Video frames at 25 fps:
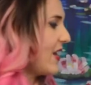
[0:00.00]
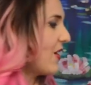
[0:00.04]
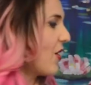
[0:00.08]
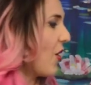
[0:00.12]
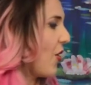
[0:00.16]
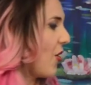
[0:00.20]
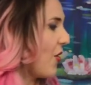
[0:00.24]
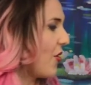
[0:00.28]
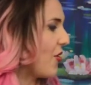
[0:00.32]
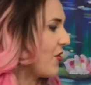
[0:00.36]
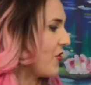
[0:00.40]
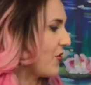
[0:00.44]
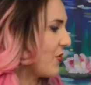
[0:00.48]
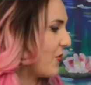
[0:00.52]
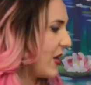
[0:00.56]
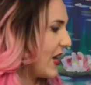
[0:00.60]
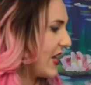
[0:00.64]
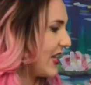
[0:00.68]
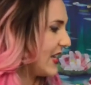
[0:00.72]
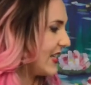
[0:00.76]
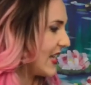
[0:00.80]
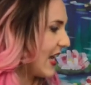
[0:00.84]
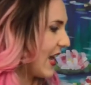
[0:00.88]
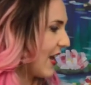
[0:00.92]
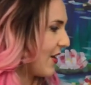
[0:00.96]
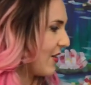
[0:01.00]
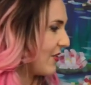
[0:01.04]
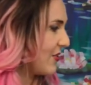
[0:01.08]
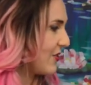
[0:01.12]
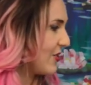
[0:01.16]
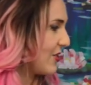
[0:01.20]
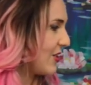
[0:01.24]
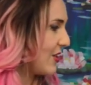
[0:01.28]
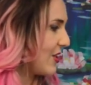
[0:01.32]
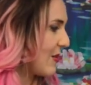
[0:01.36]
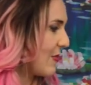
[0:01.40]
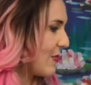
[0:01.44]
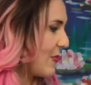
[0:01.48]
all the way down to
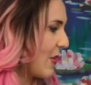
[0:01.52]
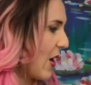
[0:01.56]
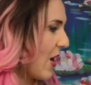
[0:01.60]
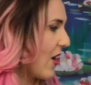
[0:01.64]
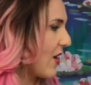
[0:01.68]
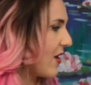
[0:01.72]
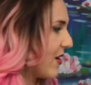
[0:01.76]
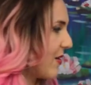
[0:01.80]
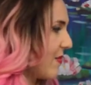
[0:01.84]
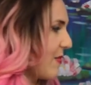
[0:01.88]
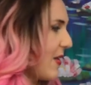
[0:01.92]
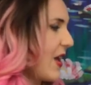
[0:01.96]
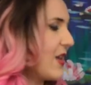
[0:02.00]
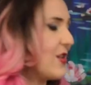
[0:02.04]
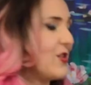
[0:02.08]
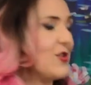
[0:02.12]
the bottom and